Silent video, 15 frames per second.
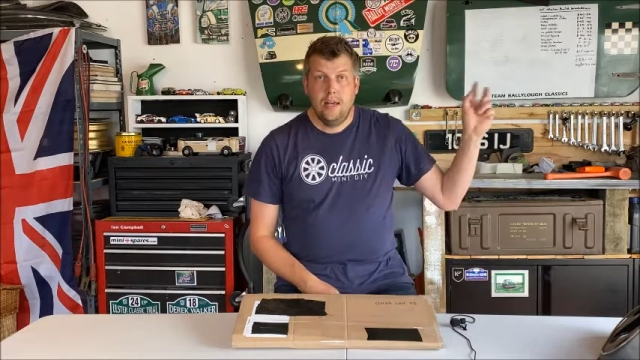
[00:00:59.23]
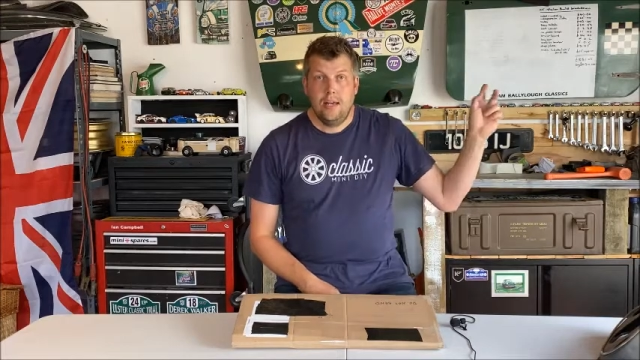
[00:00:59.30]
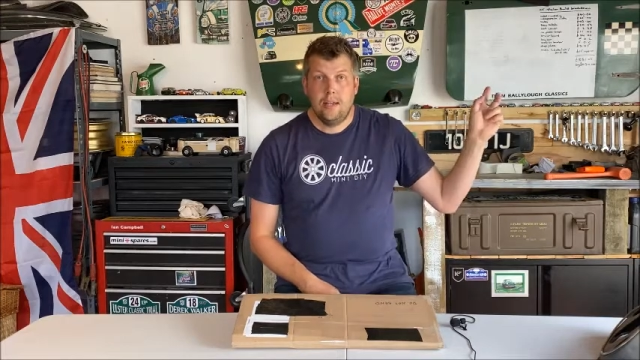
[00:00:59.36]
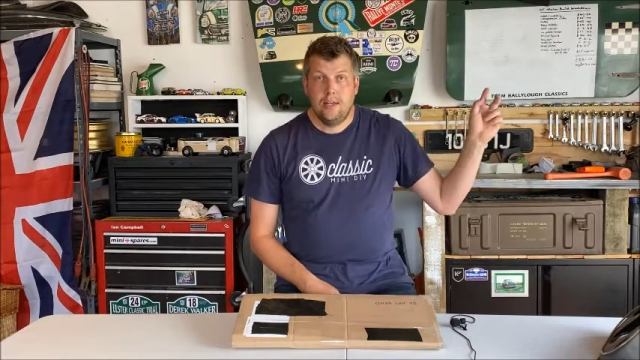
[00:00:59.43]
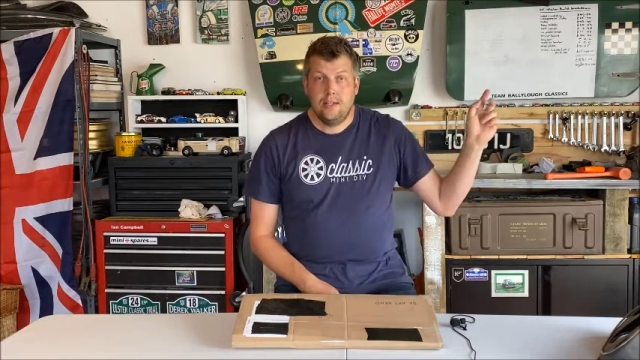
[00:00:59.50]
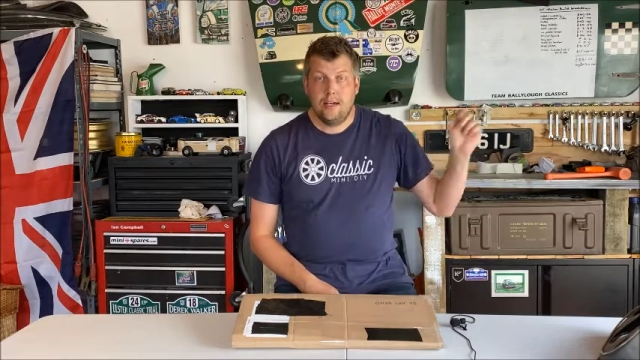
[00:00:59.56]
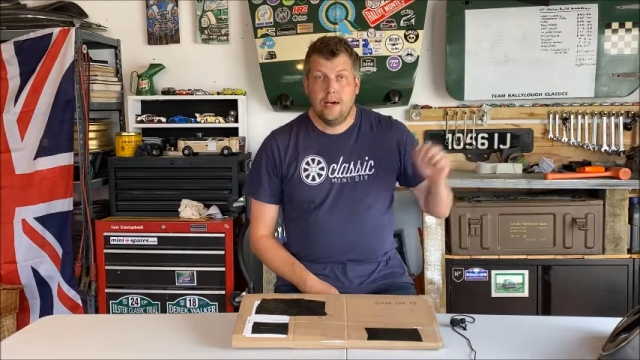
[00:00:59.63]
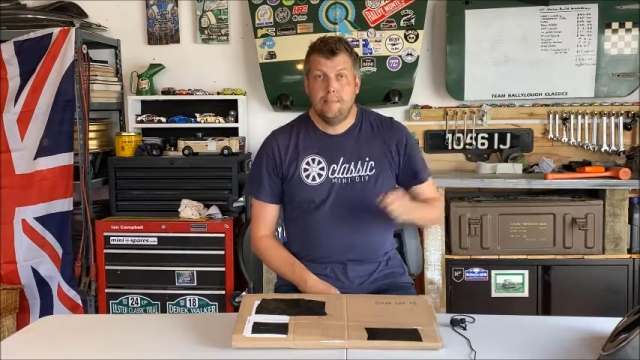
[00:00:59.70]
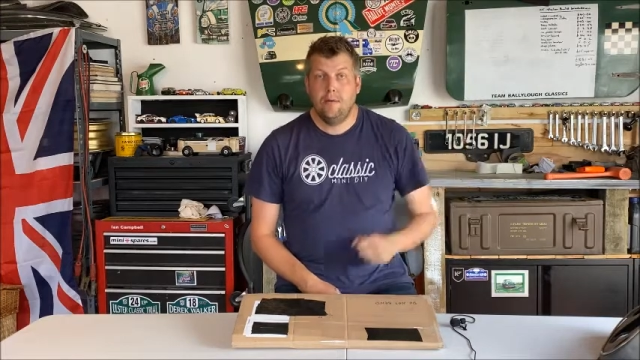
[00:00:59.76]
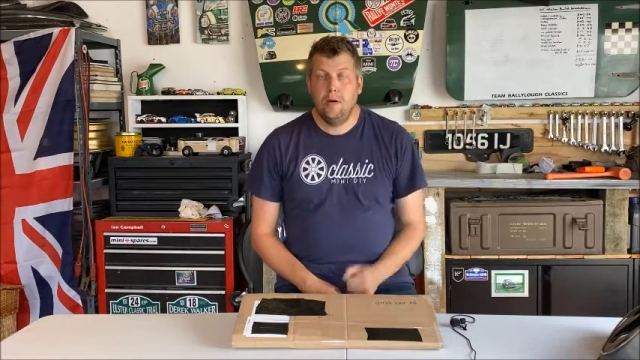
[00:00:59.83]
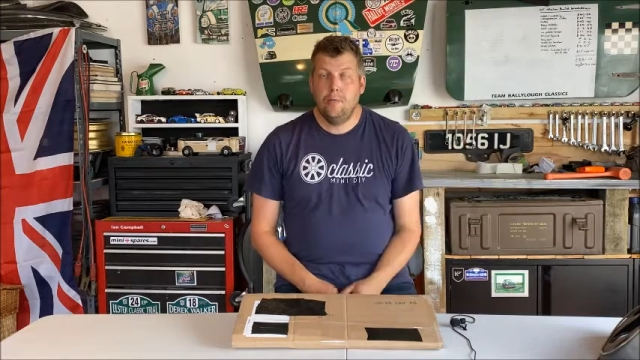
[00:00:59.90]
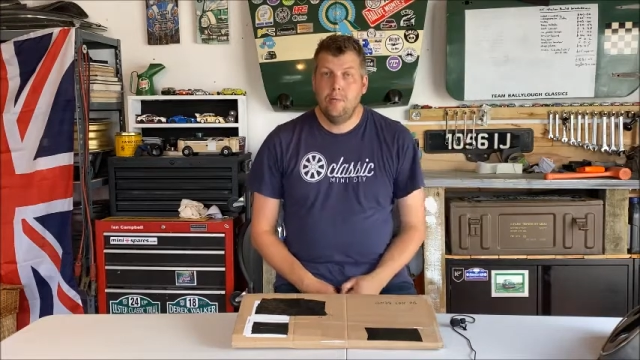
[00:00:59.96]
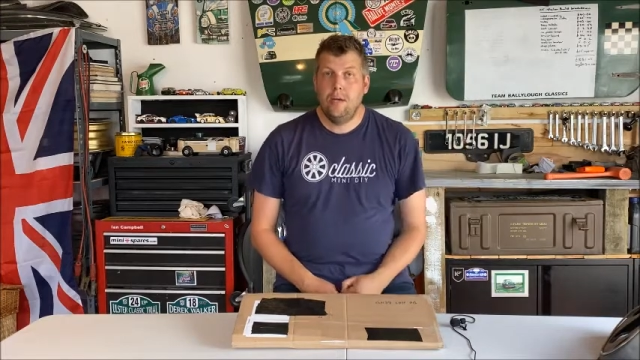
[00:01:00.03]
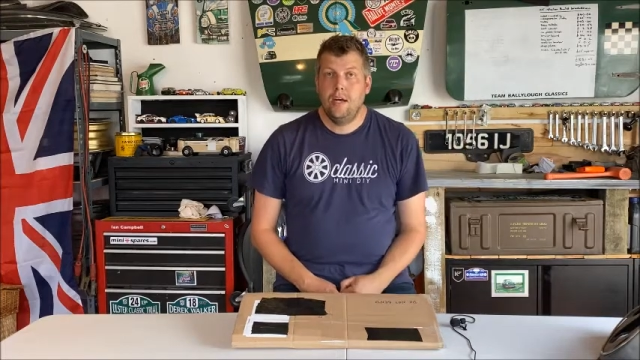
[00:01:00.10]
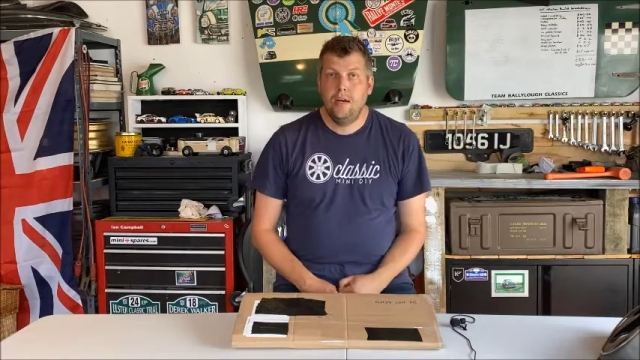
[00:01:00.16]
little tab
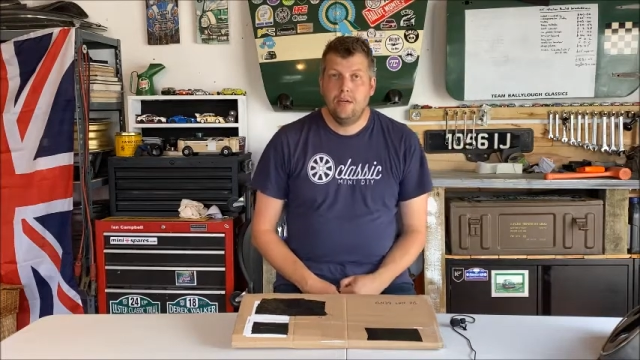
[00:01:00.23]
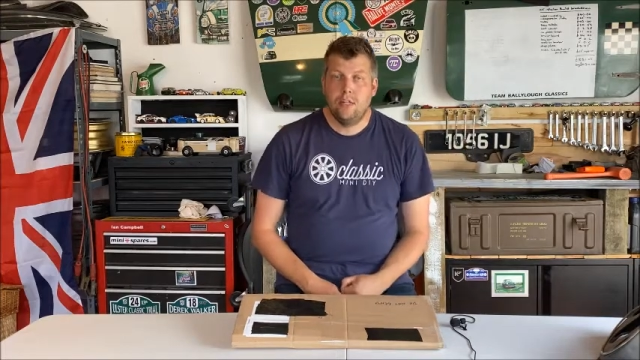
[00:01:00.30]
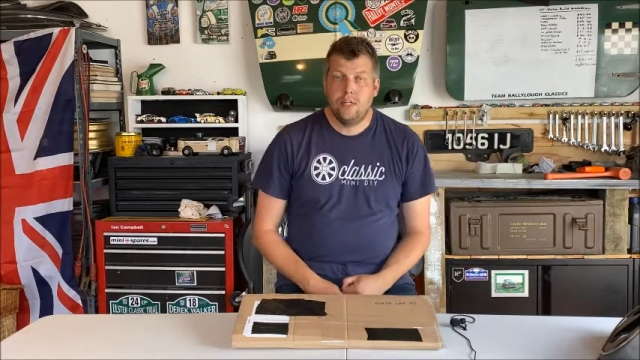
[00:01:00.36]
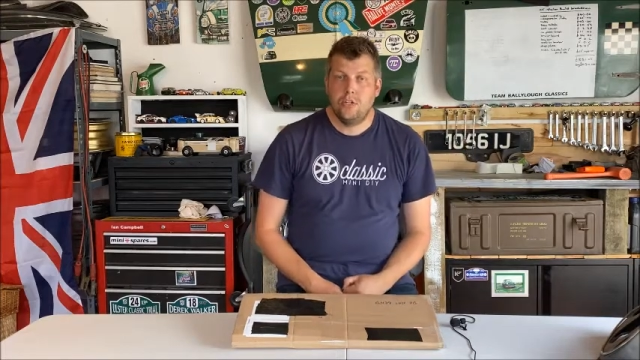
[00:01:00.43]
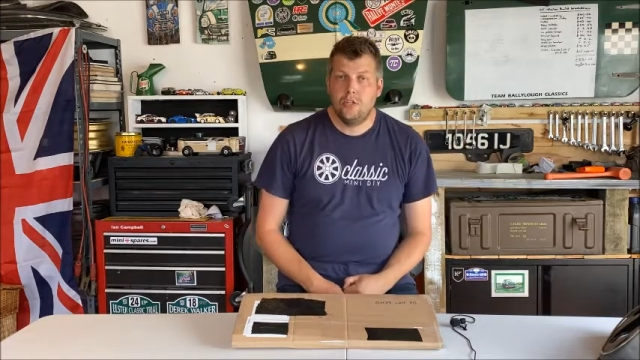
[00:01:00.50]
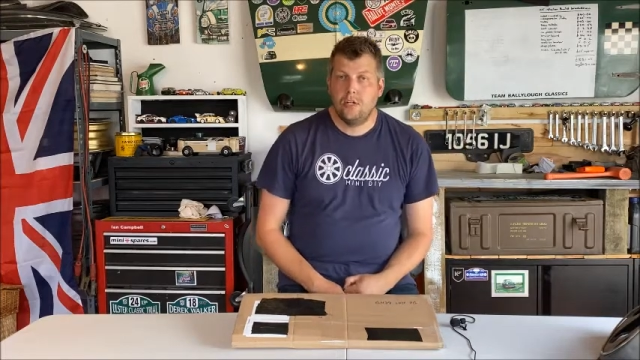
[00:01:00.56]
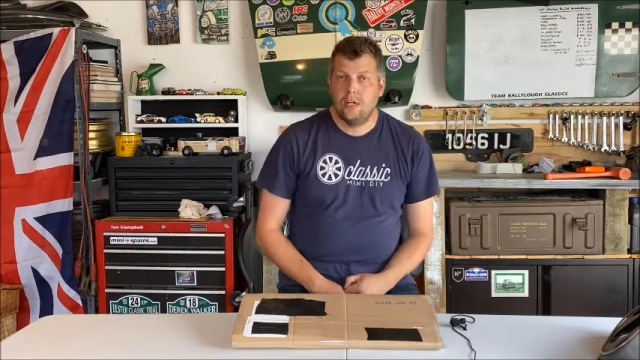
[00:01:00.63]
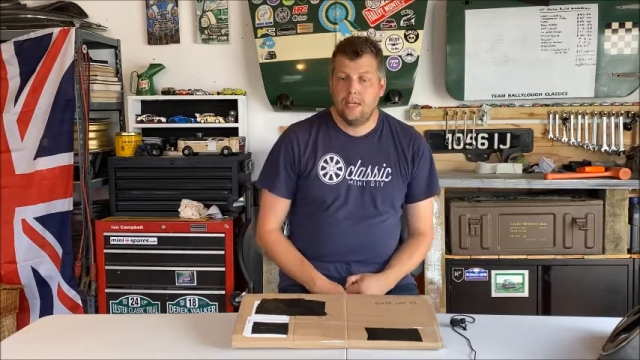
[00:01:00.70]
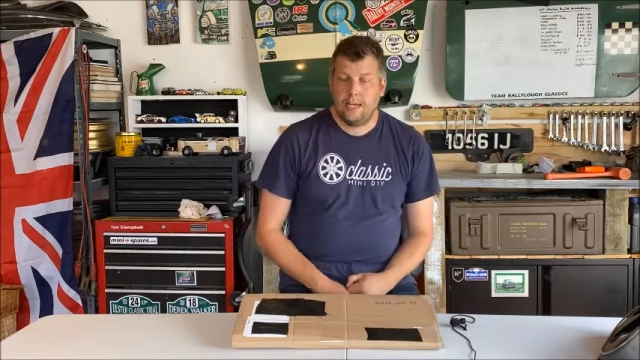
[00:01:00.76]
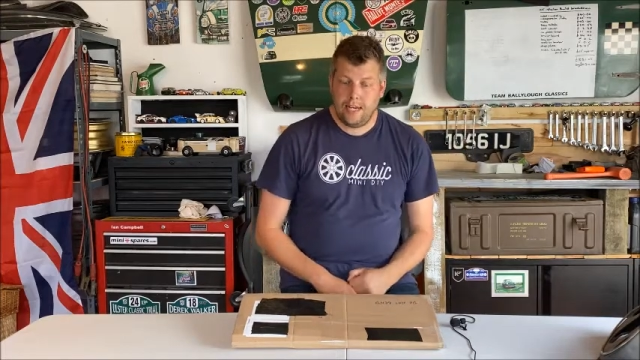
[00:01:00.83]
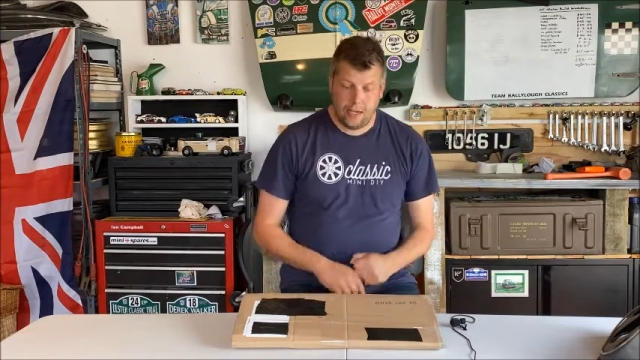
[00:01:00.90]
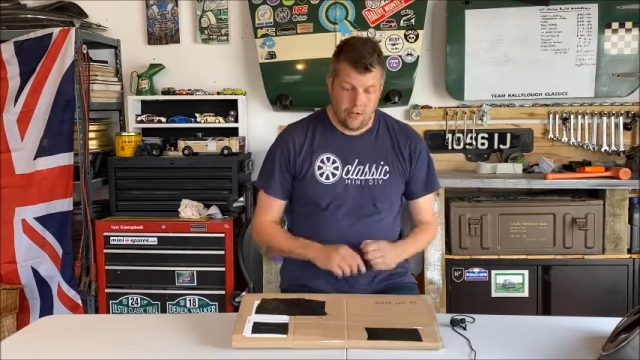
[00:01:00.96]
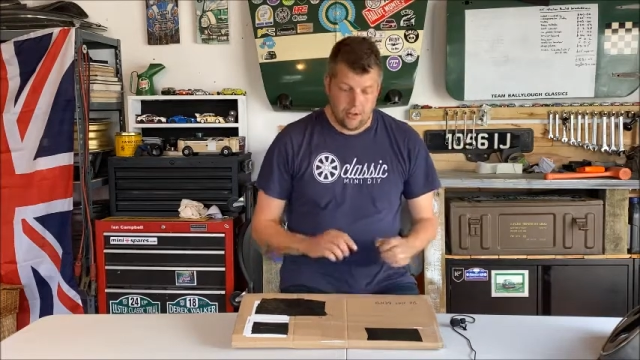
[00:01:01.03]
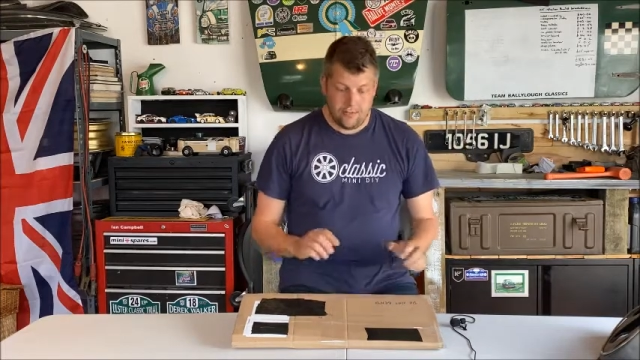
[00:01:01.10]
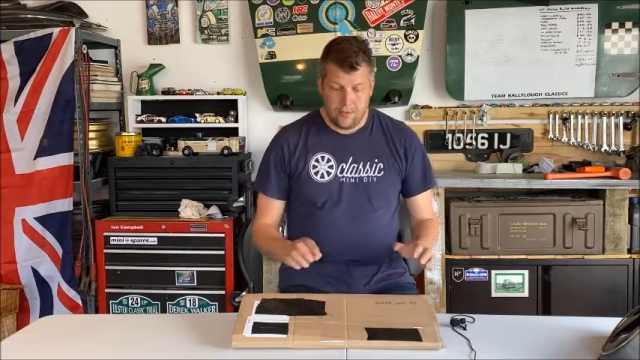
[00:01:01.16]
up here that you can
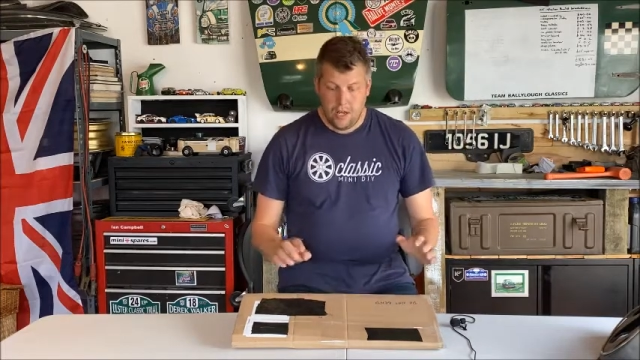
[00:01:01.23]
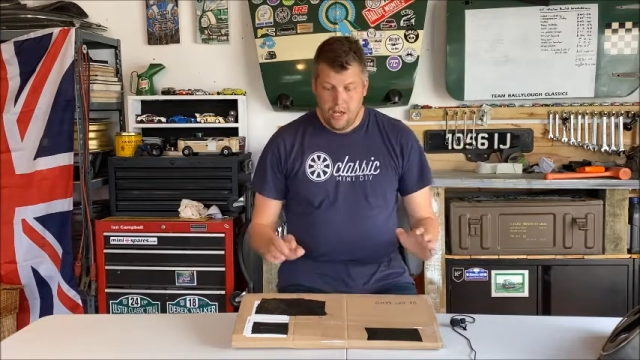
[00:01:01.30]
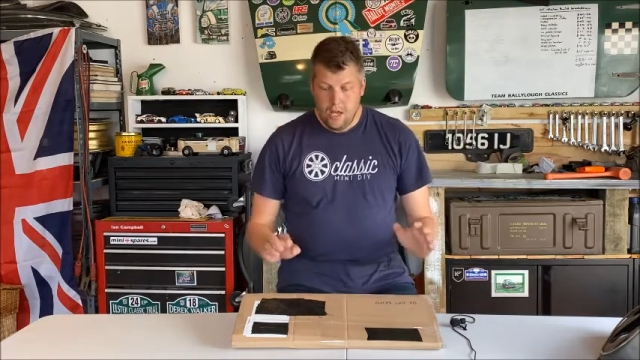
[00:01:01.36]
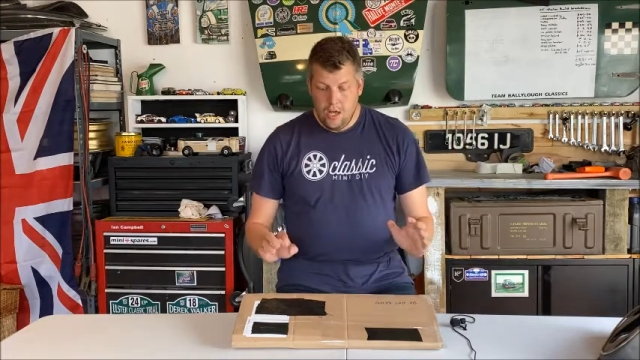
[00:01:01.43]
click on.